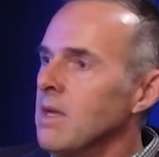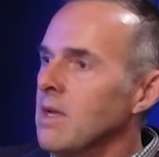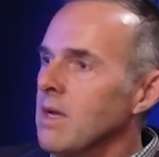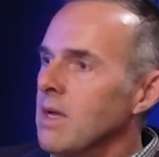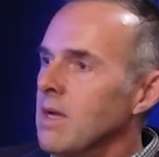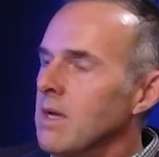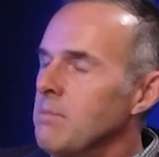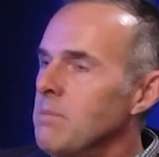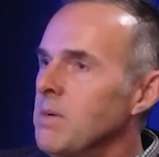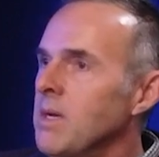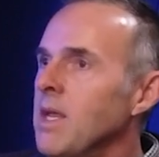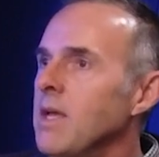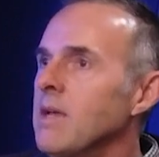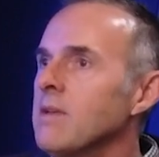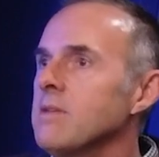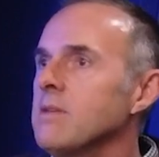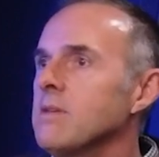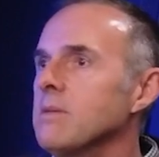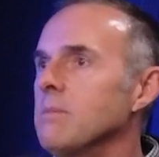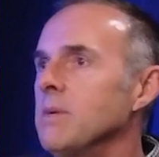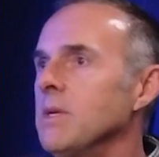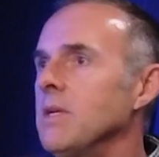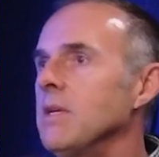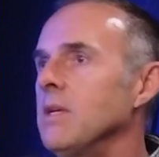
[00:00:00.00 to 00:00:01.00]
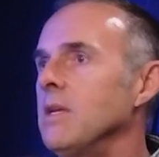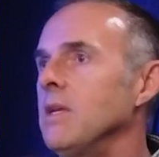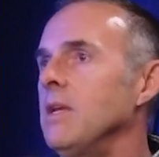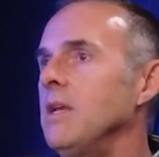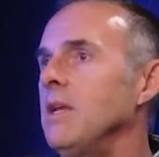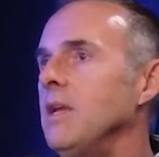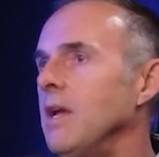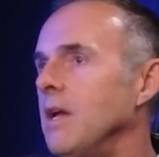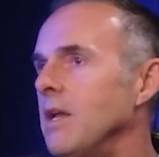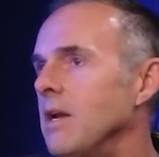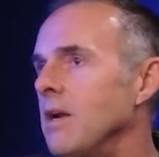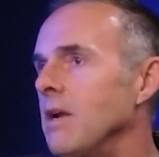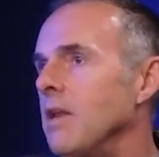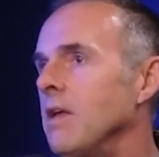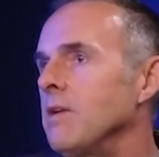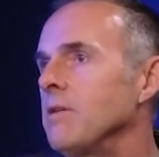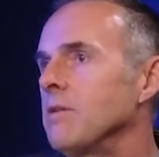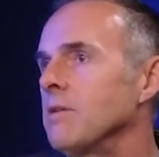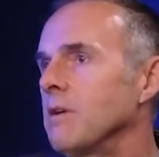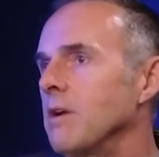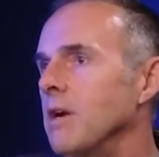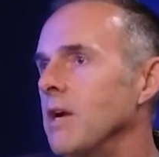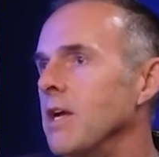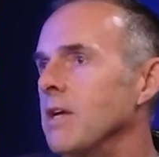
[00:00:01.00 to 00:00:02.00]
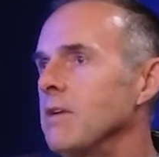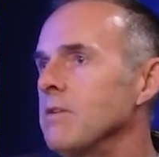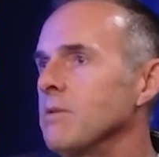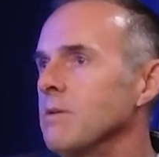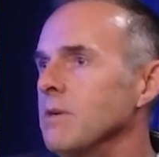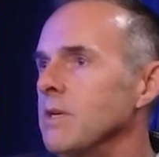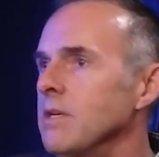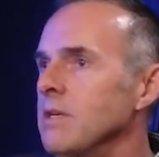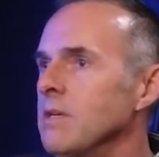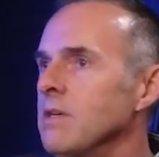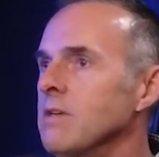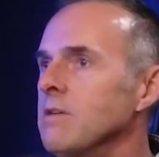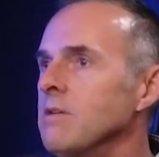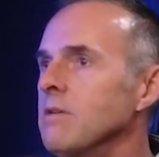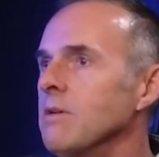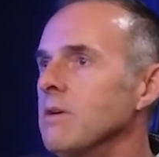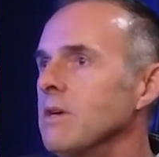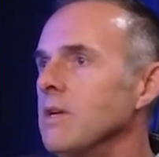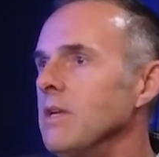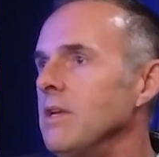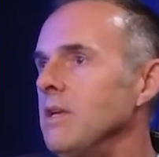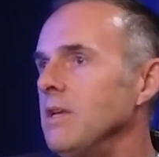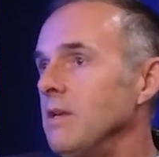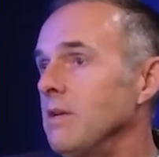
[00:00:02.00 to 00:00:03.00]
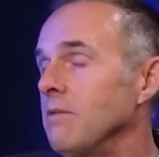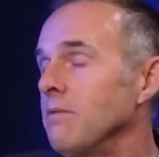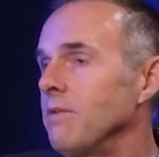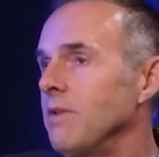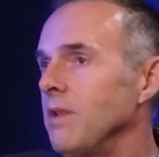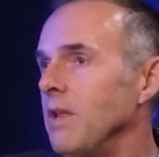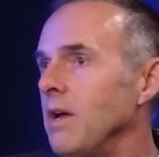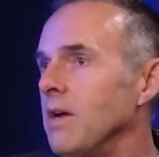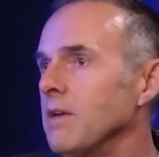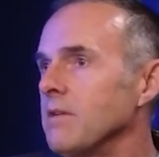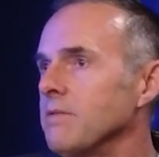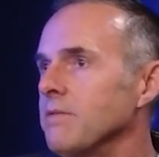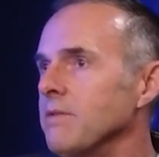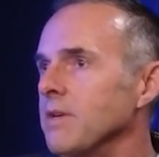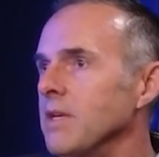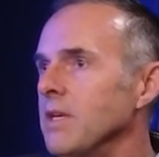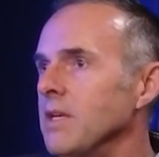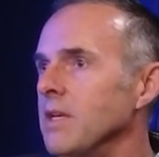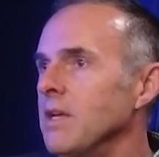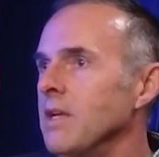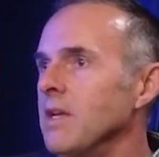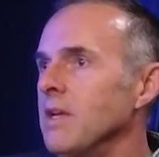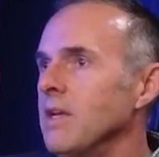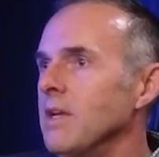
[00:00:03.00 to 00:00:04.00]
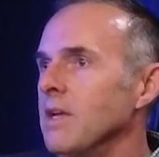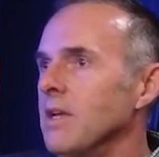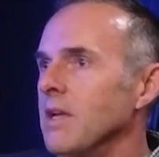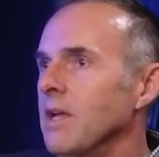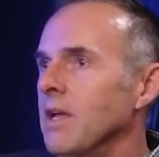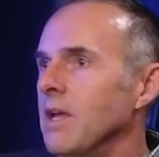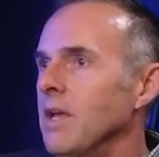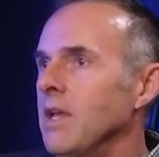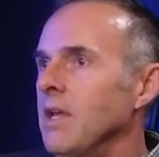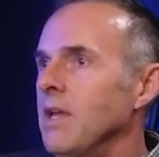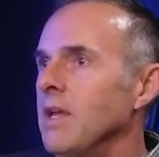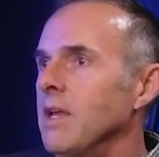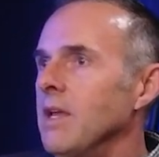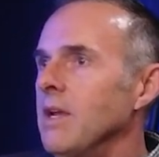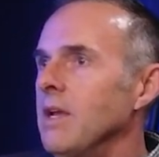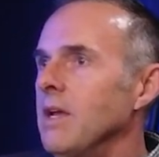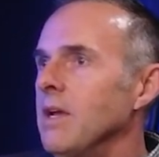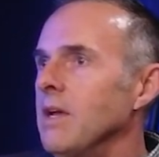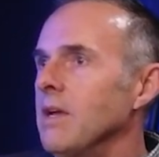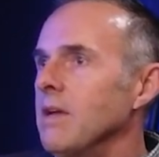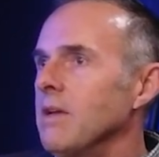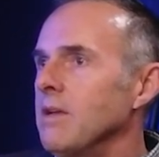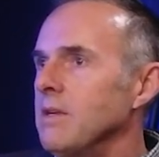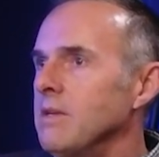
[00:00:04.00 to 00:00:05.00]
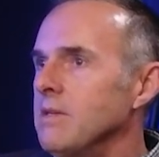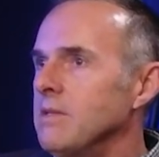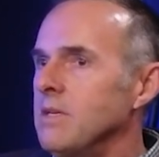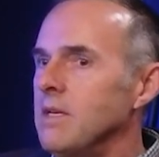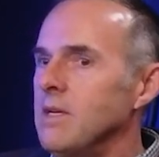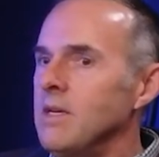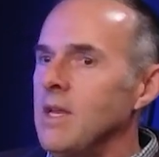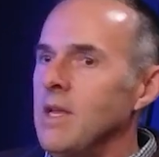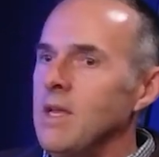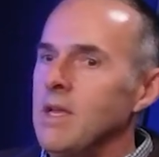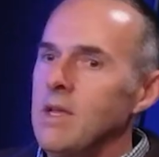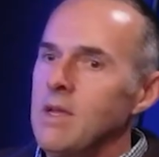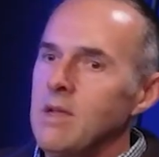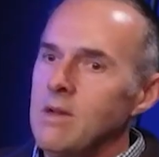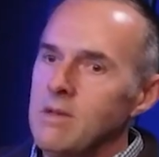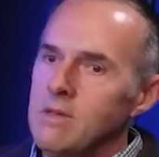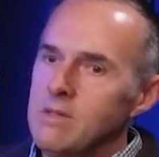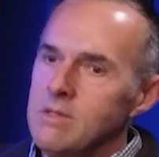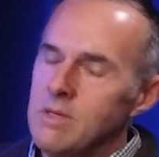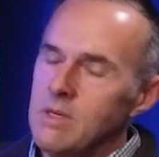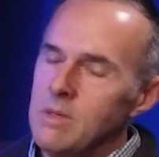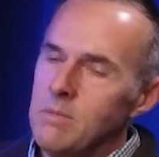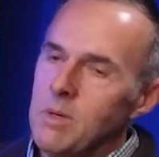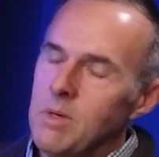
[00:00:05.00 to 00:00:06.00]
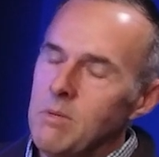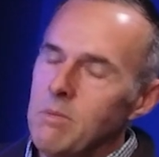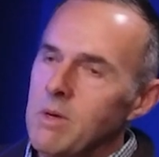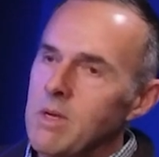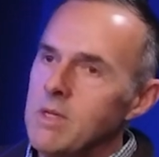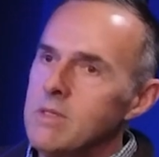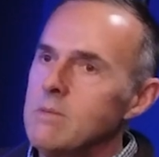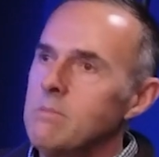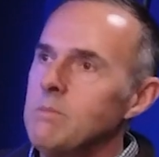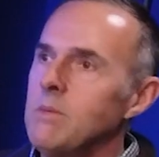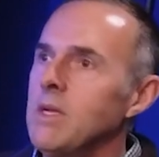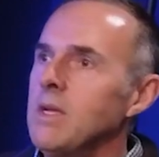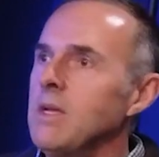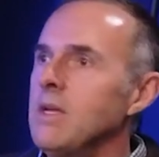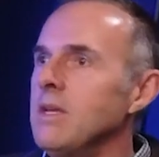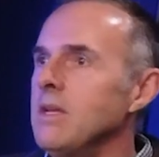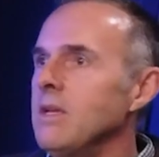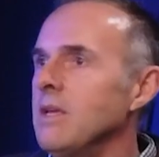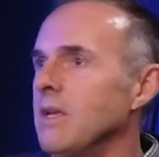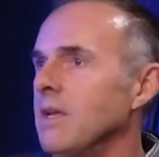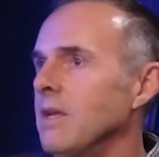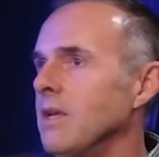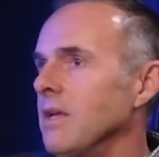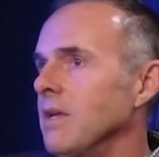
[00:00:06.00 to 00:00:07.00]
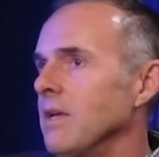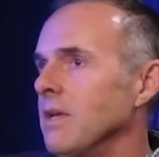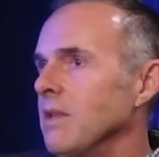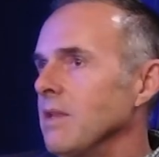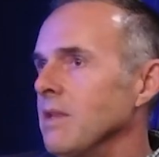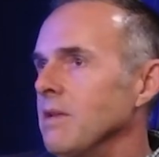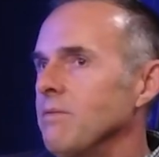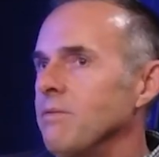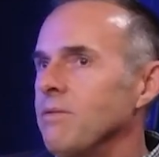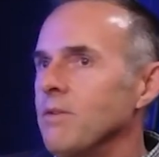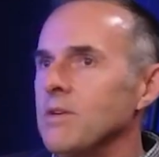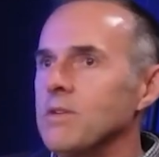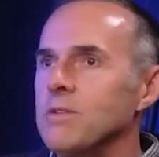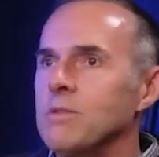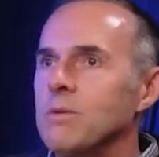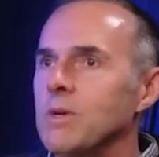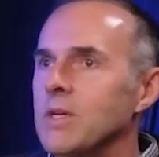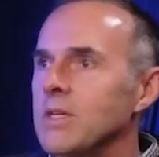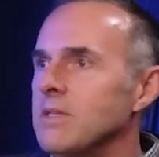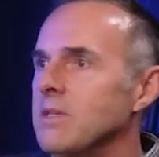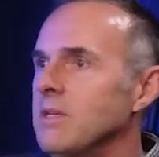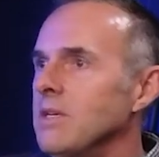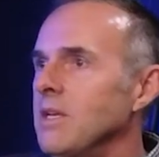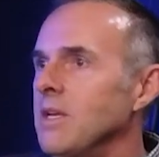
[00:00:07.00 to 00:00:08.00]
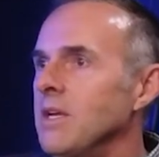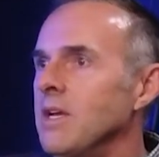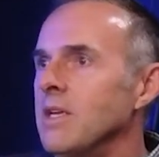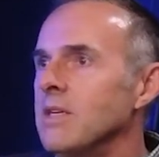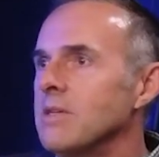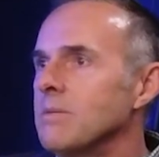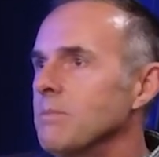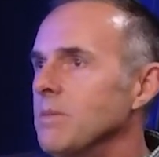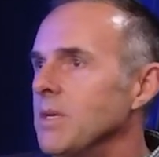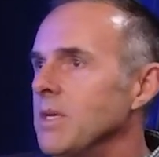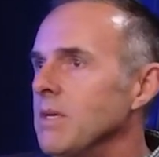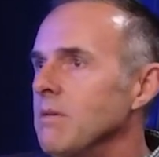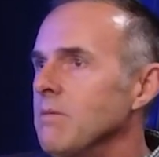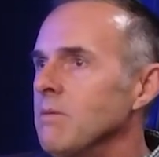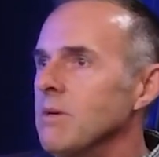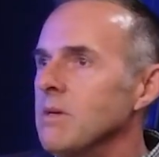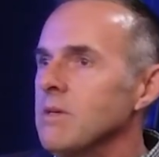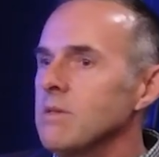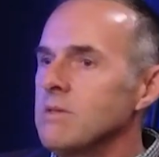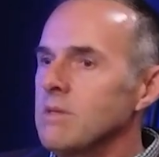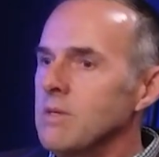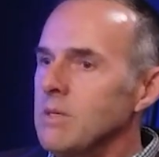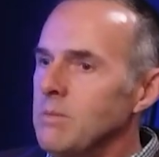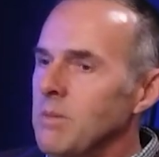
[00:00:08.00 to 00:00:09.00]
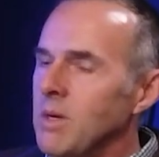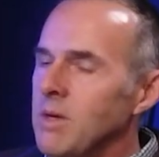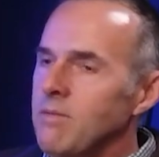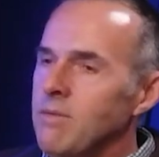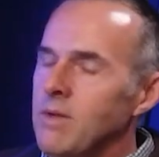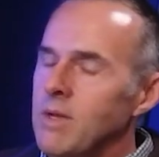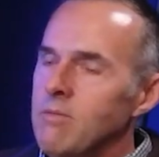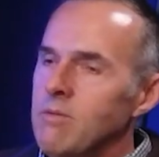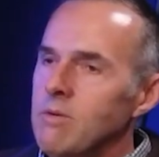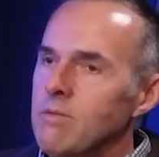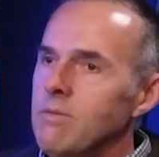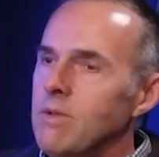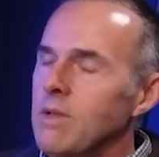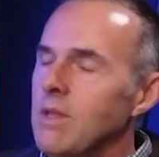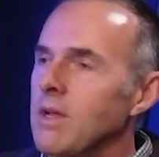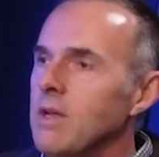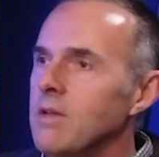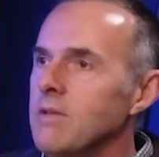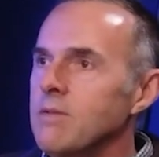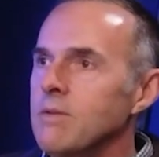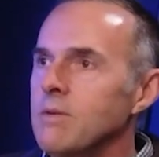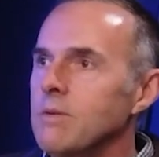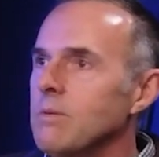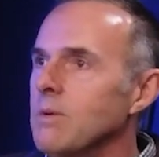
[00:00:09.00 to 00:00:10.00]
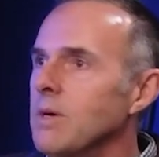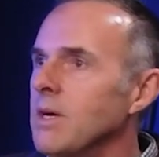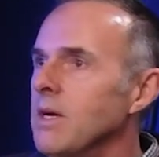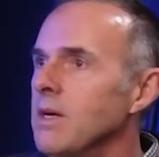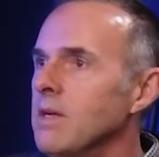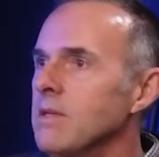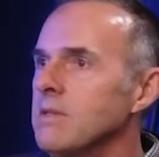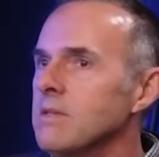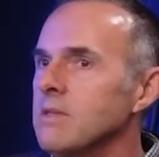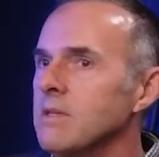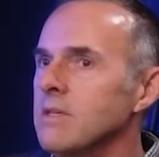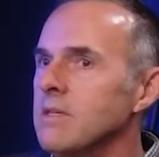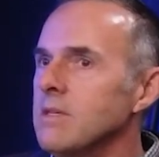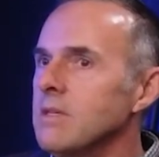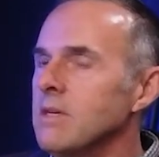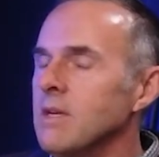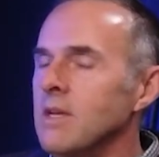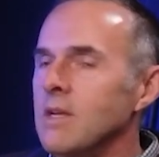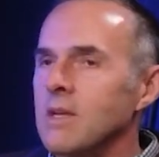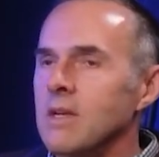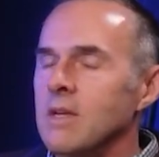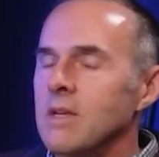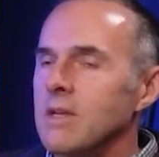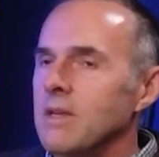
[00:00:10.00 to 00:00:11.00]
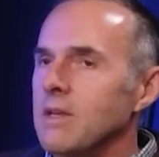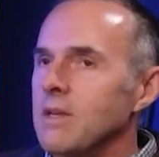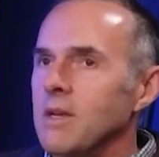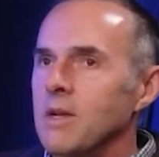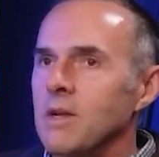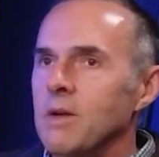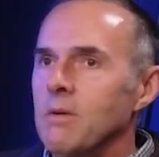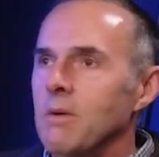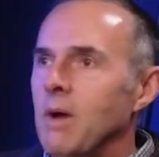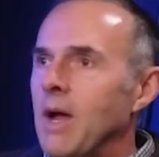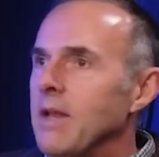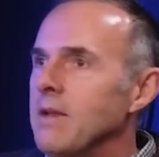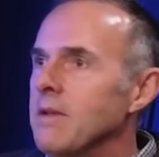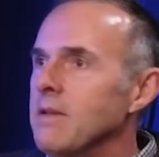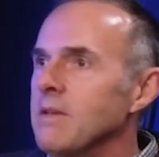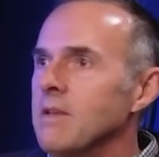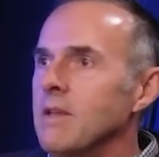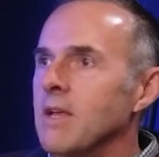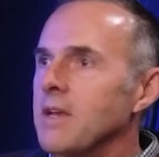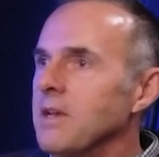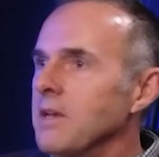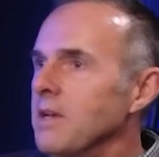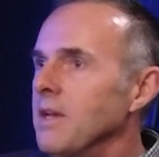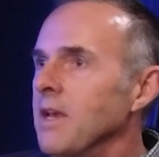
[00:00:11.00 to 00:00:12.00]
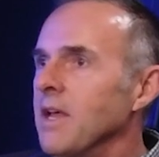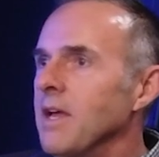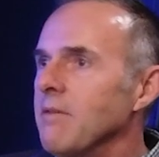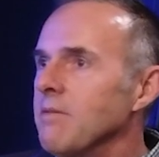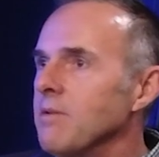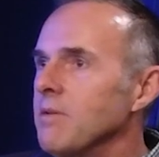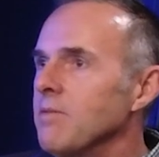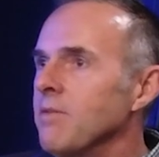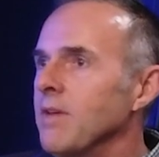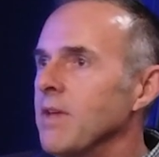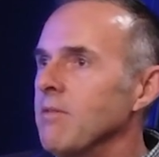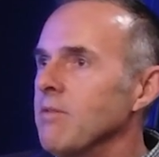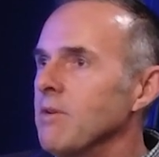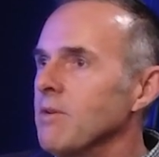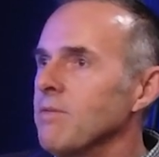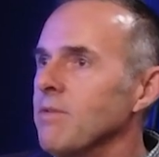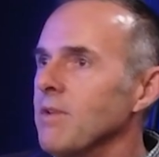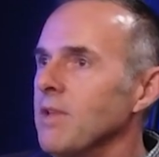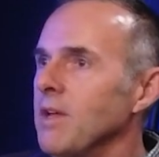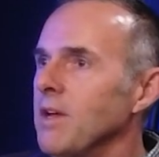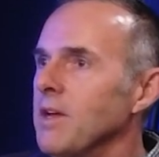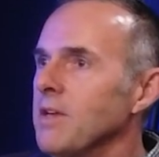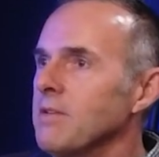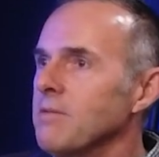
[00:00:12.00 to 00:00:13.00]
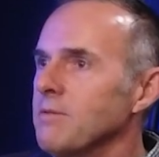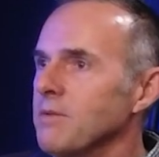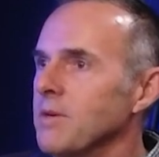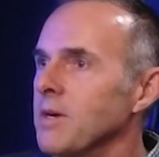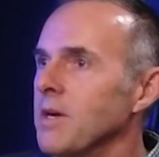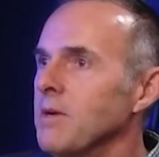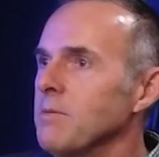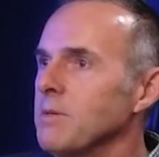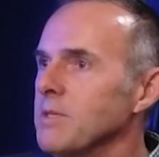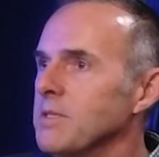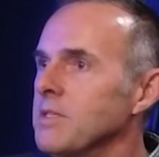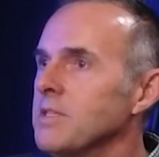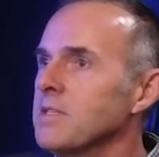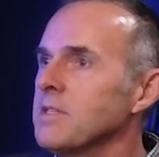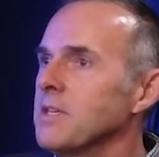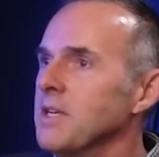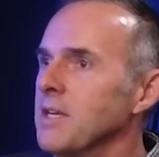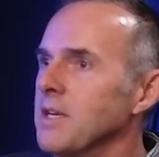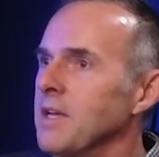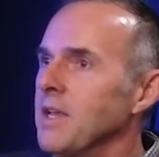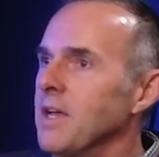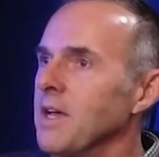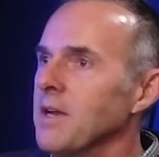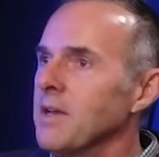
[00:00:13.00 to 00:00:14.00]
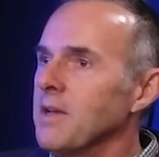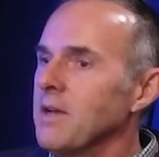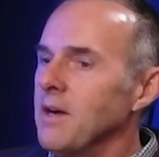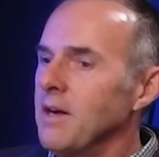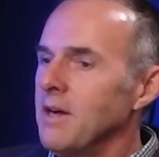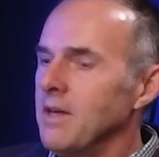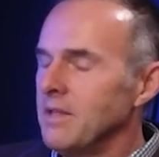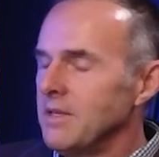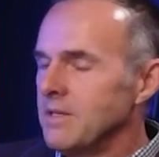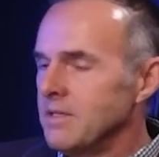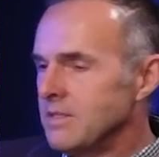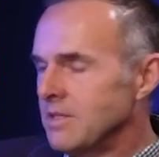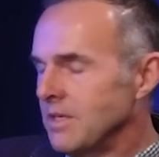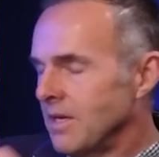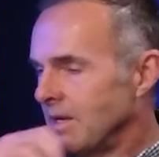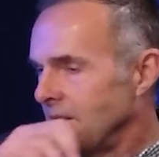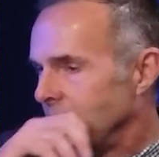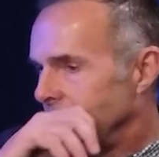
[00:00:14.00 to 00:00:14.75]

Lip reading: Unbeknownst to me, he had an undergraduate degree in philosophy. And he sat down, he saw my resume. The first question he asked me was who my favorite philosopher was. And, I didn't have a favorite philosopher. I was just getting out of college.